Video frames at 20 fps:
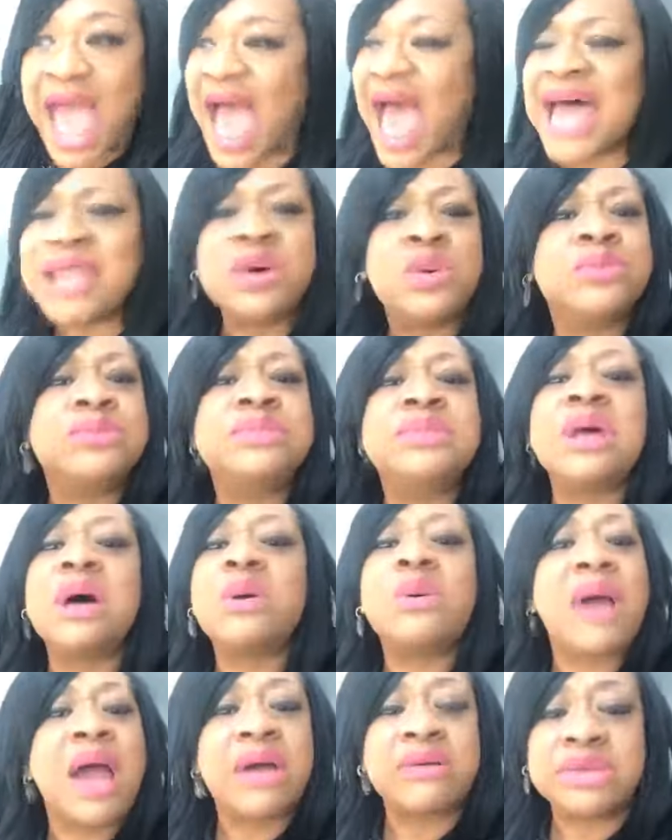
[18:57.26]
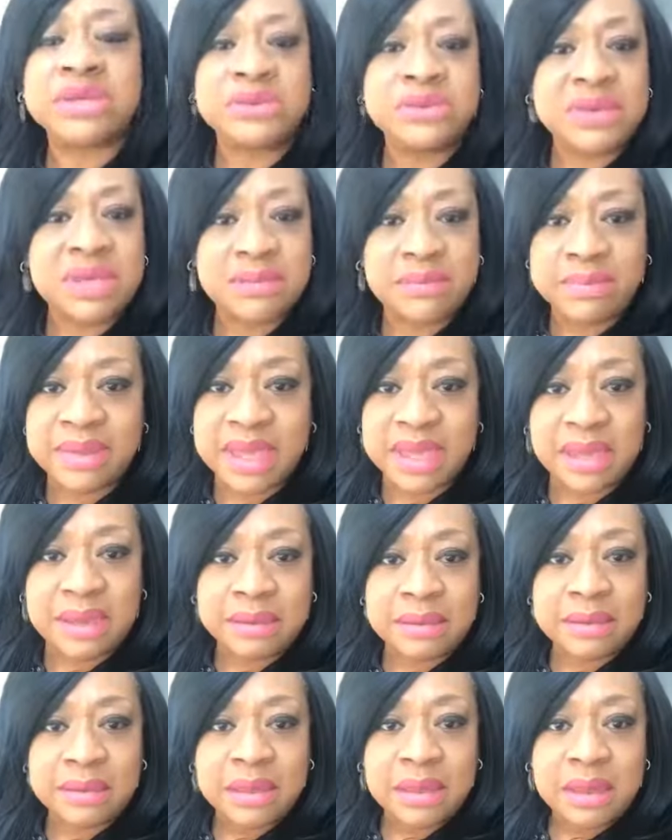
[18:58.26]
I don't know how you can be
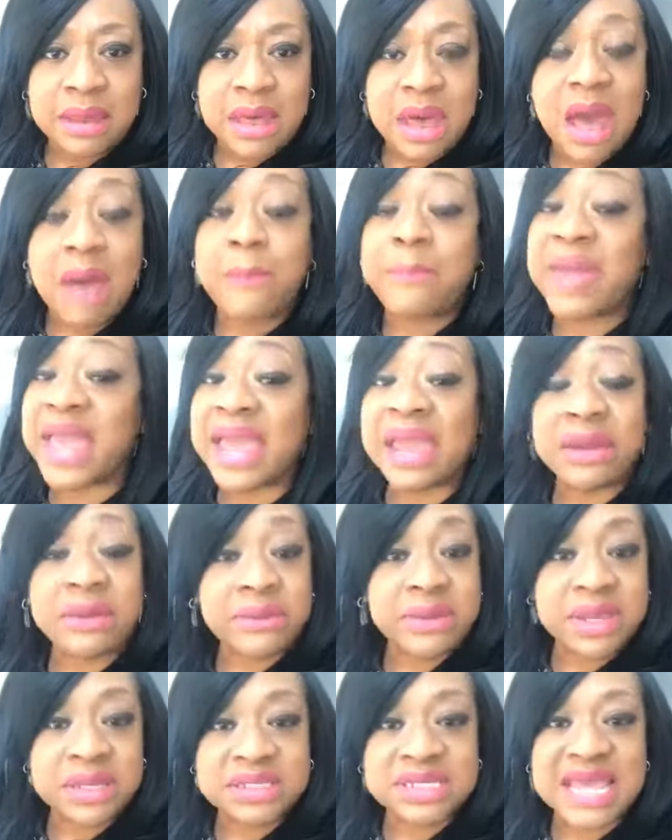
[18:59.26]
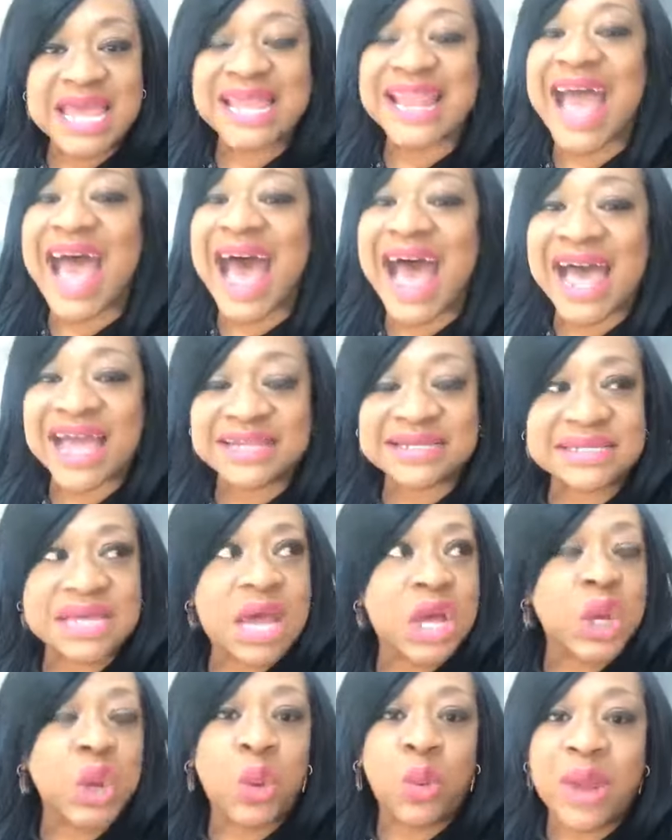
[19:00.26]
a parent, an aunt,
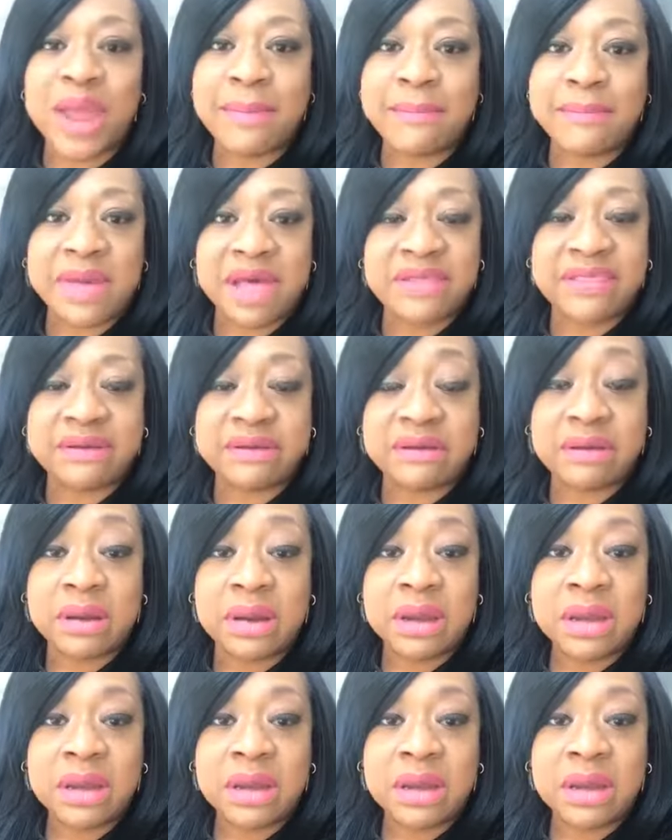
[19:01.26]
a grandmother,